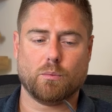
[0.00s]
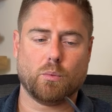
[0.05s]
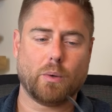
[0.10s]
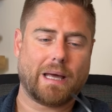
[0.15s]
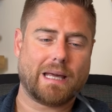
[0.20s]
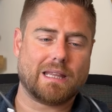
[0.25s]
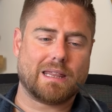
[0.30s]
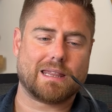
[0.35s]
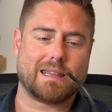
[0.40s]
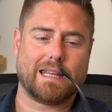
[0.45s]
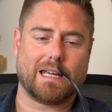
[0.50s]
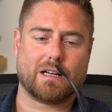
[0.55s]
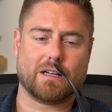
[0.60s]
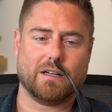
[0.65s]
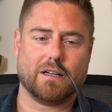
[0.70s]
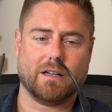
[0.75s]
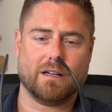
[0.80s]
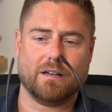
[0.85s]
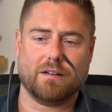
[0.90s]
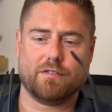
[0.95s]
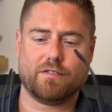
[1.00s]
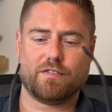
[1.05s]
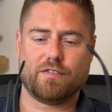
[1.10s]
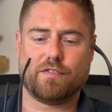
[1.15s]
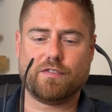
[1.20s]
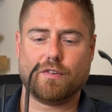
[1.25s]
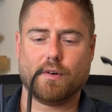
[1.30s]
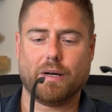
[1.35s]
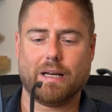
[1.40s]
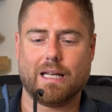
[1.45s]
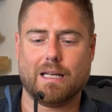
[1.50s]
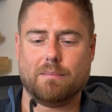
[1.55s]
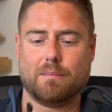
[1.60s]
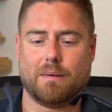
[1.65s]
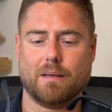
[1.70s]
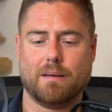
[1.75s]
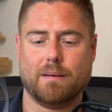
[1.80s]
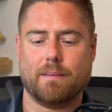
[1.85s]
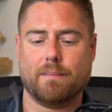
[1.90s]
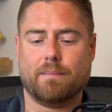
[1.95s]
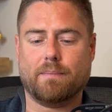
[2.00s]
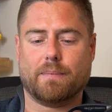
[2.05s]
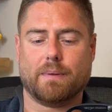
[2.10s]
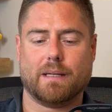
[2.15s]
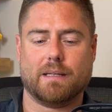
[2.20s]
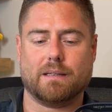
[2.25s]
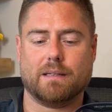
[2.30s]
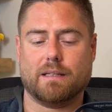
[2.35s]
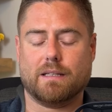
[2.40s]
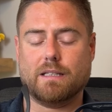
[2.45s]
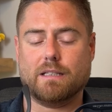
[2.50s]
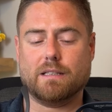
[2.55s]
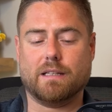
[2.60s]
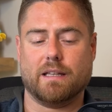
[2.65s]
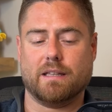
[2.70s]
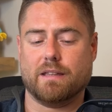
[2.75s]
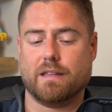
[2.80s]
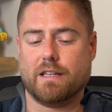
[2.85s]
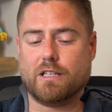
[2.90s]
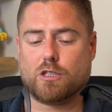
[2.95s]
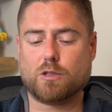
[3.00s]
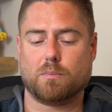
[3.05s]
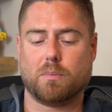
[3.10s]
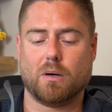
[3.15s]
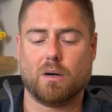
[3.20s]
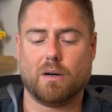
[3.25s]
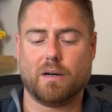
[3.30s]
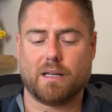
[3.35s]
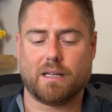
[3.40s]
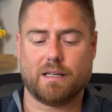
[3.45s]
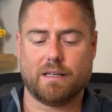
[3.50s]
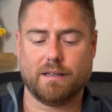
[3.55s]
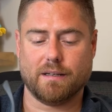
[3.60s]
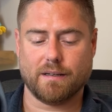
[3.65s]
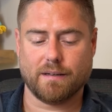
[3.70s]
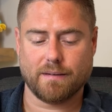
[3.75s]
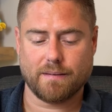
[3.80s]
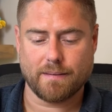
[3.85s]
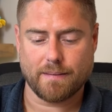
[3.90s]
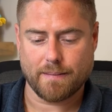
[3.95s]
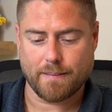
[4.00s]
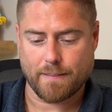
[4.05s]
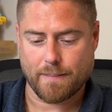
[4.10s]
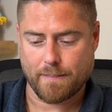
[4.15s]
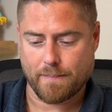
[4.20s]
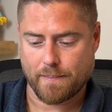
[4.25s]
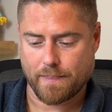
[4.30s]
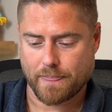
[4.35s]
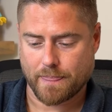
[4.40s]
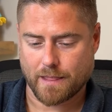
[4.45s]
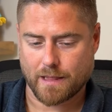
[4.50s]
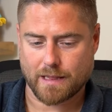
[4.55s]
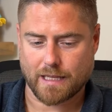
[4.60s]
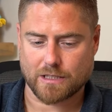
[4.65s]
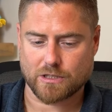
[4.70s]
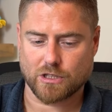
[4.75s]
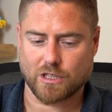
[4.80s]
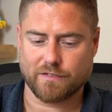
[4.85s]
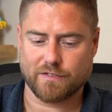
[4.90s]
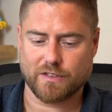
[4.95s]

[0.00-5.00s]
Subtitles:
way thicker frame in this part here. That's